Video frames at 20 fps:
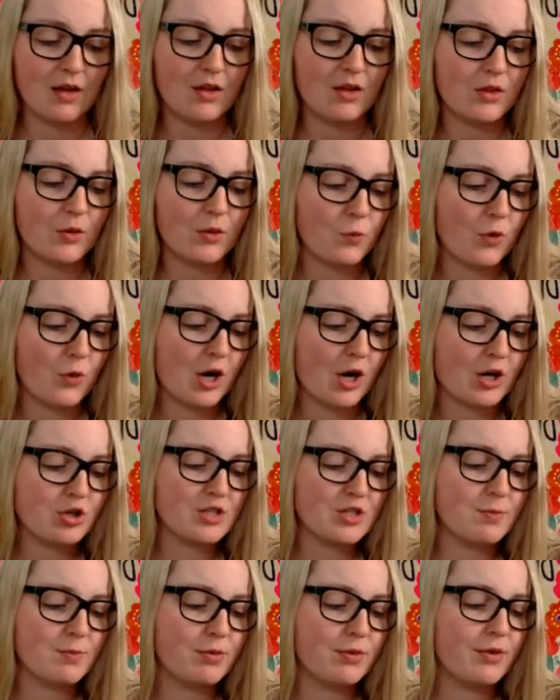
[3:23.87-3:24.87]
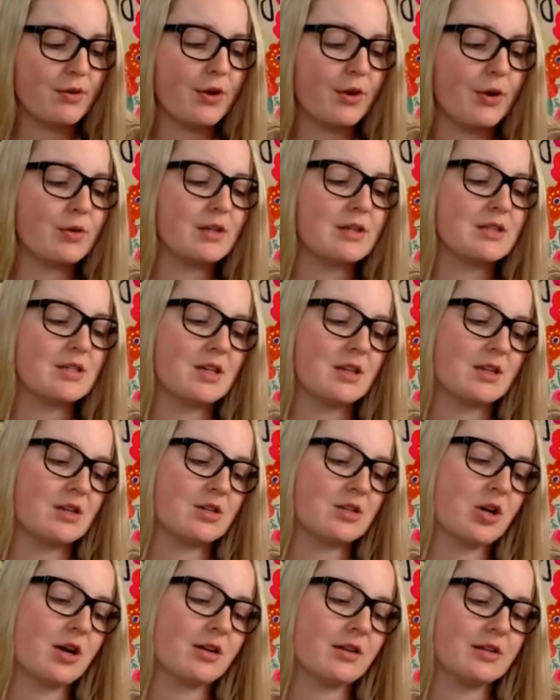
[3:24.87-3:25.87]
The watchers below could see the
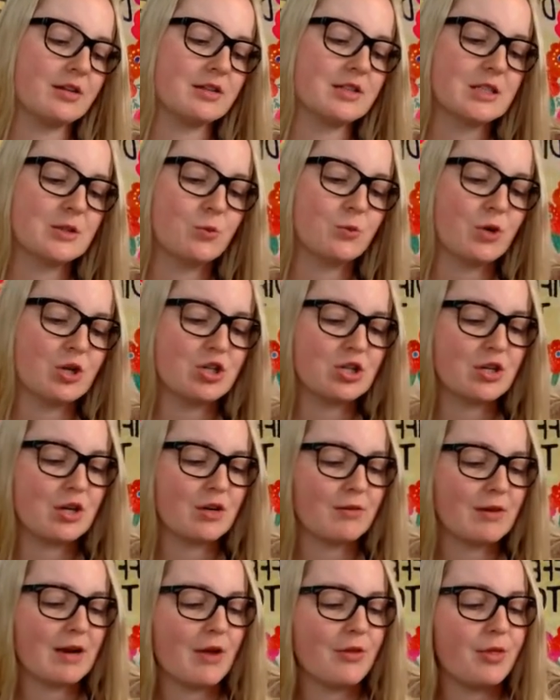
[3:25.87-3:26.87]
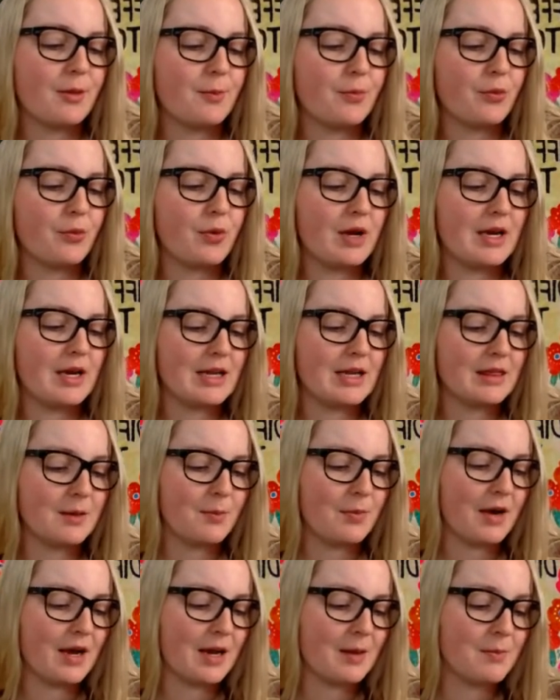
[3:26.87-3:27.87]
chocolate swishing around the boy in the
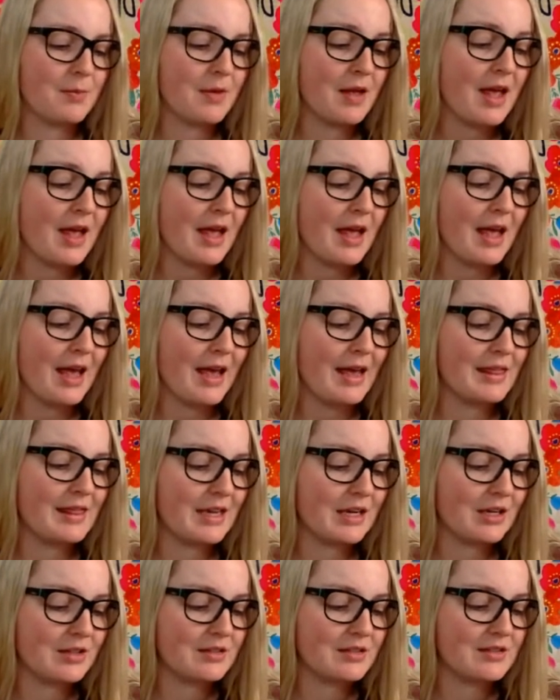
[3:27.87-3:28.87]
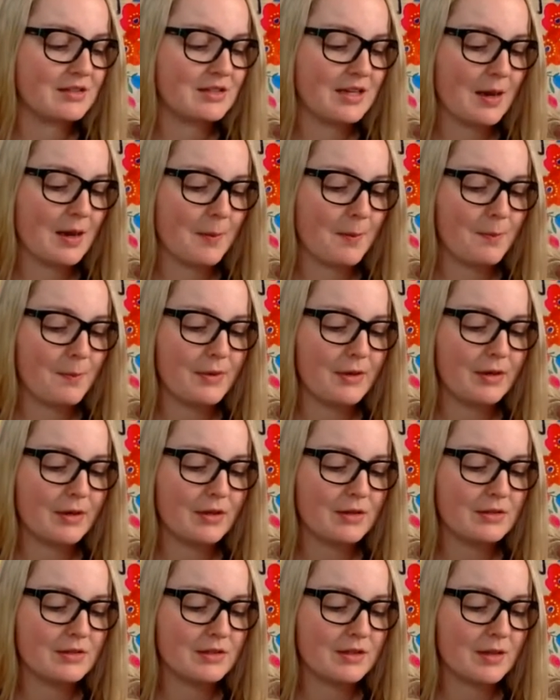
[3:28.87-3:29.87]
pipe, and they could see it
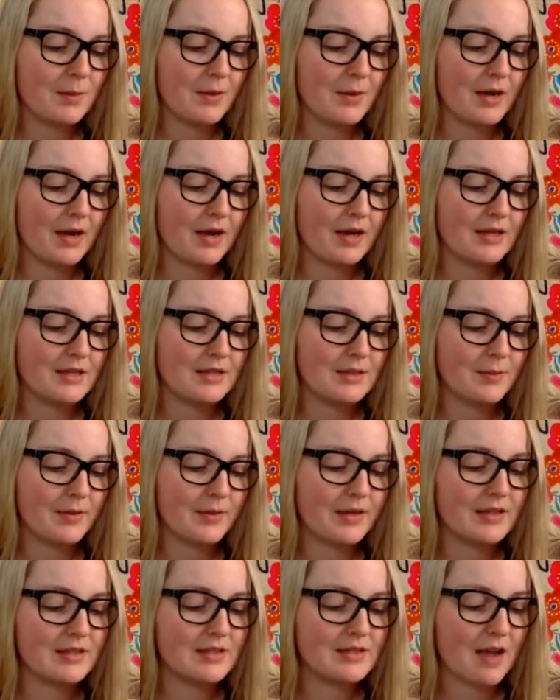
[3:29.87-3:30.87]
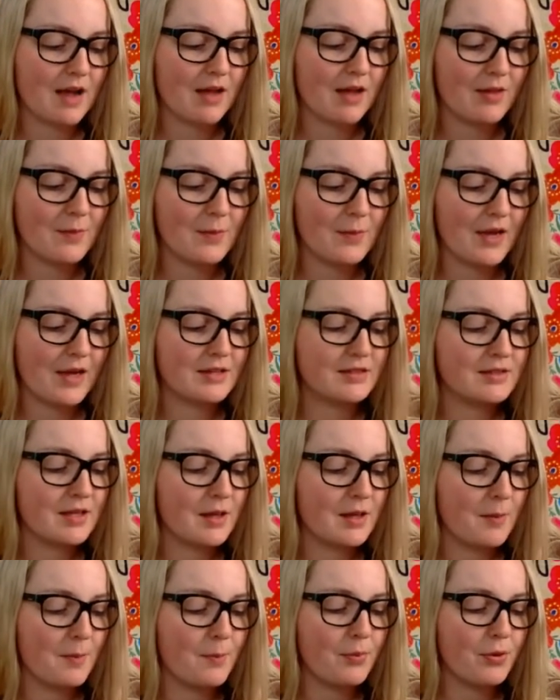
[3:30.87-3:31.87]
building up behind him in a solid mass,
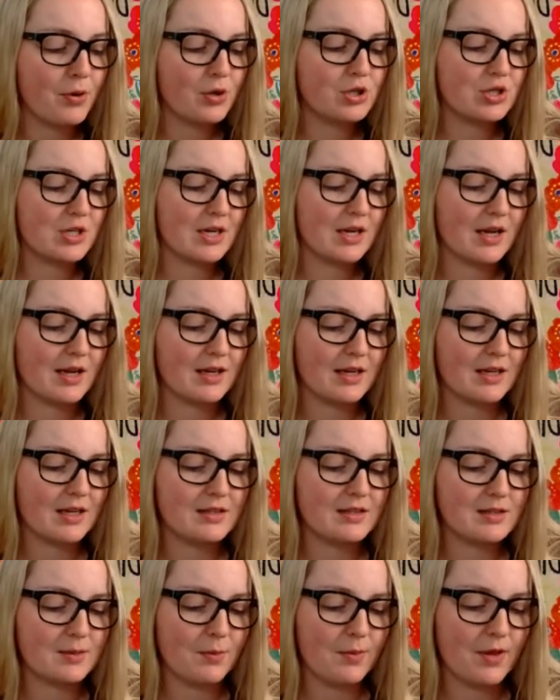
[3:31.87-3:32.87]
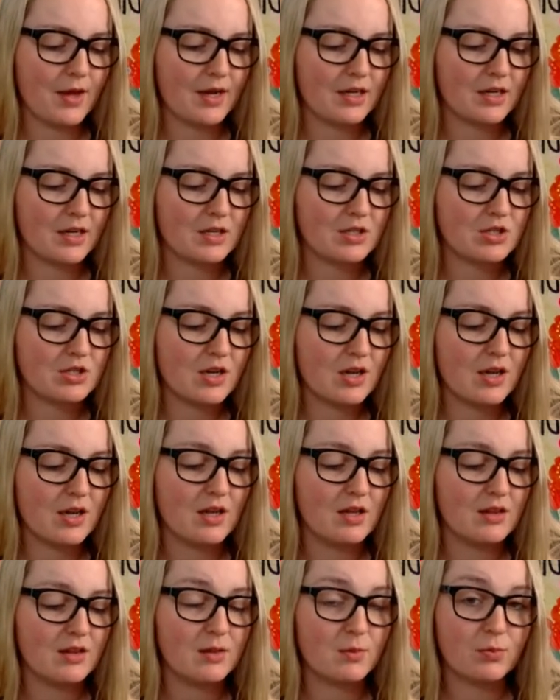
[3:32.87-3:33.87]
pushing against the blockage.
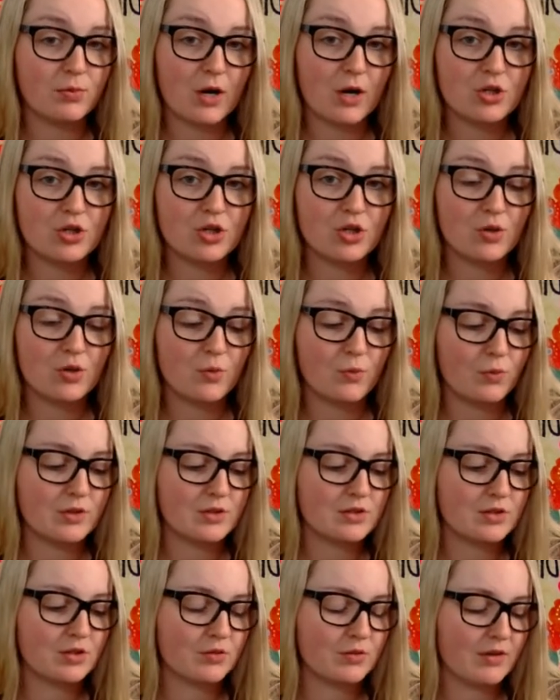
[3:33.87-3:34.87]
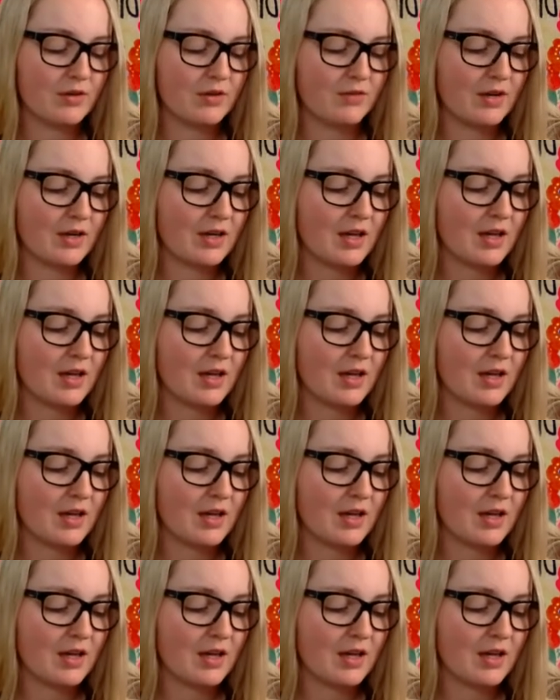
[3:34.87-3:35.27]
The pressure was terrific.